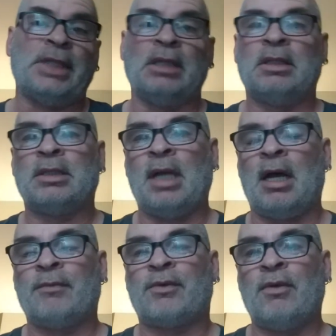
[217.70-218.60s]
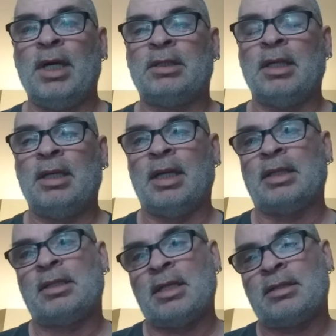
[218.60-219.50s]
Undissolved creatine
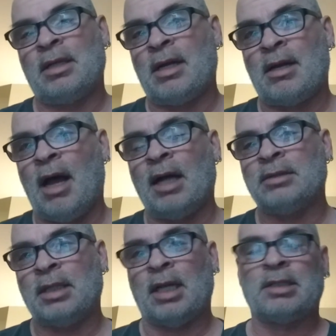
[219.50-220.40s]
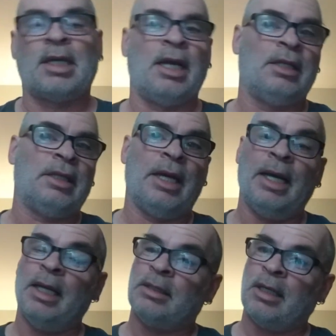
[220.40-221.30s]
that sits in the gut that doesn't get
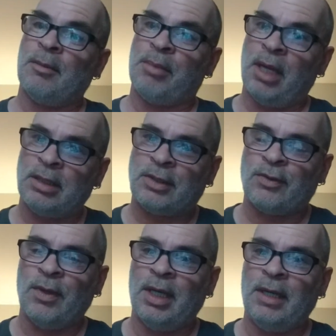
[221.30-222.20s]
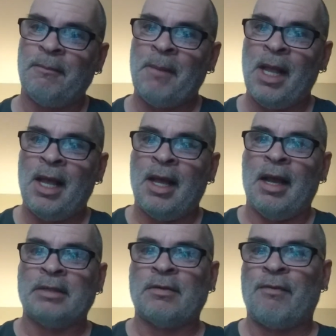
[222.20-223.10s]
into the bloodstream
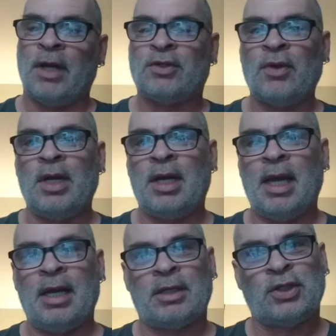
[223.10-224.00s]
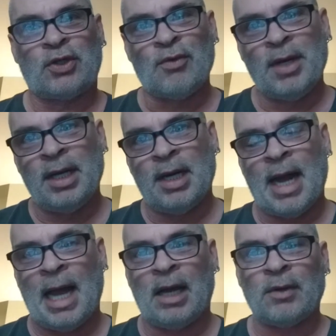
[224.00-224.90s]
is eventually going to get excreted
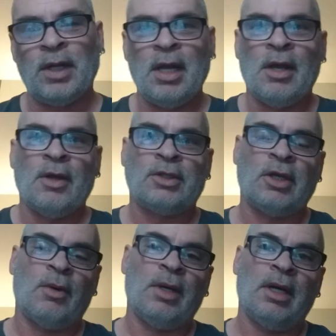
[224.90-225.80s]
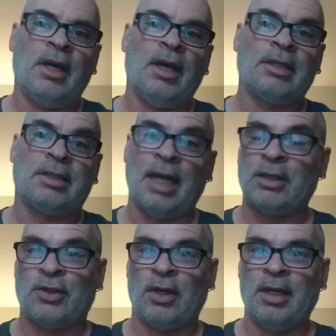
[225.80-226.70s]
out. So
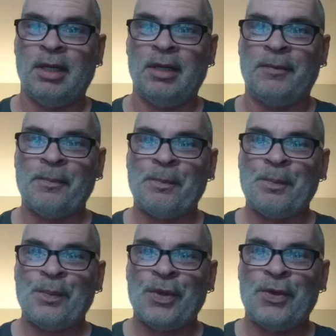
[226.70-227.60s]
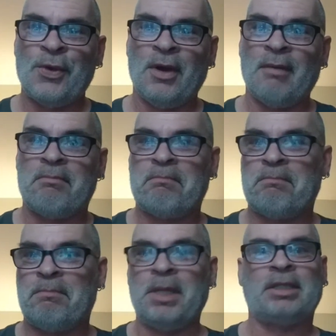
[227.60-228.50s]
essentially, you're
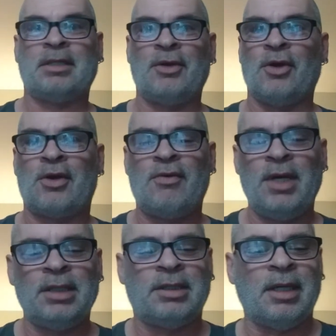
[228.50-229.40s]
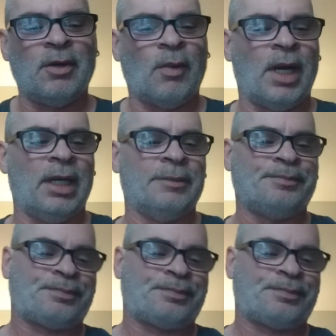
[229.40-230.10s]
pissing your creatine away.